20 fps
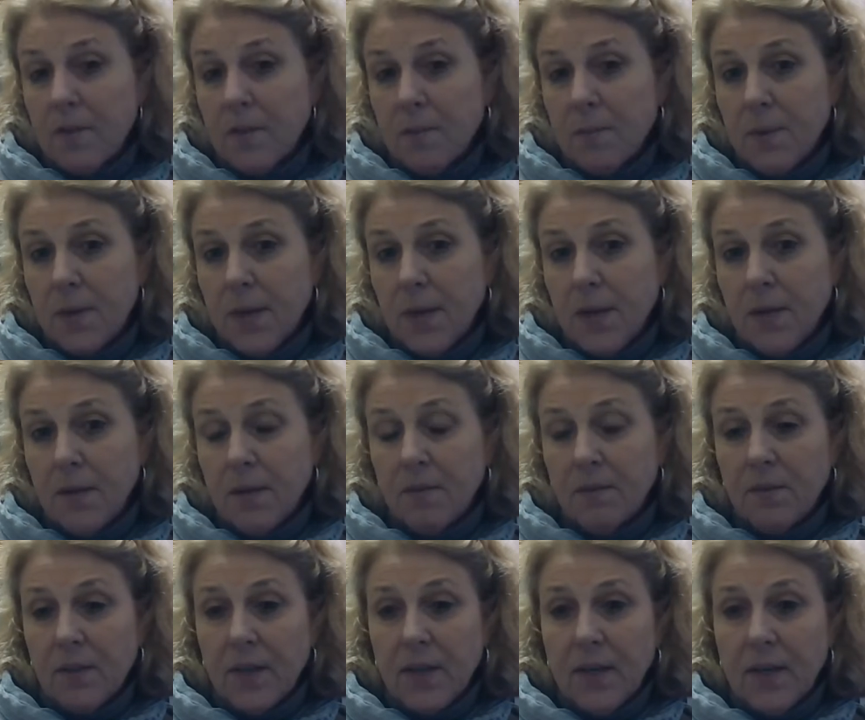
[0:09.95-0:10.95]
at the beginning
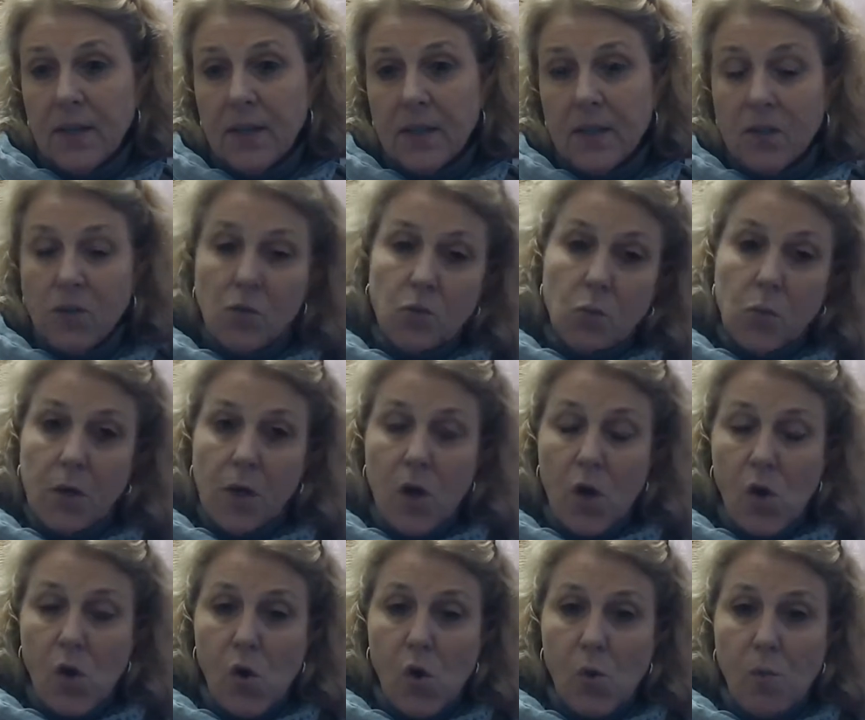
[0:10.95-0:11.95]
of Lent, and you went
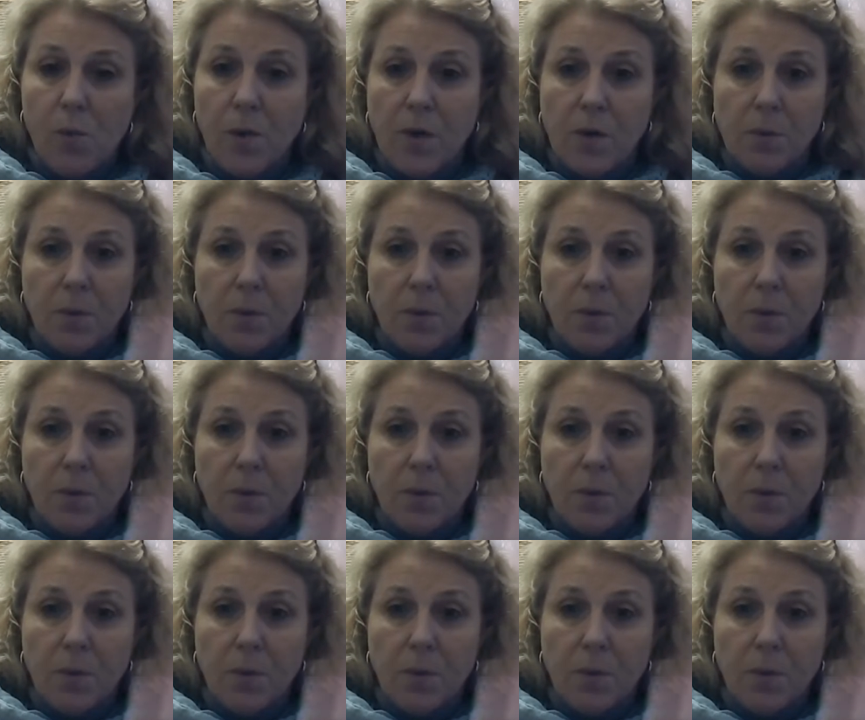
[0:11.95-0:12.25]
home and you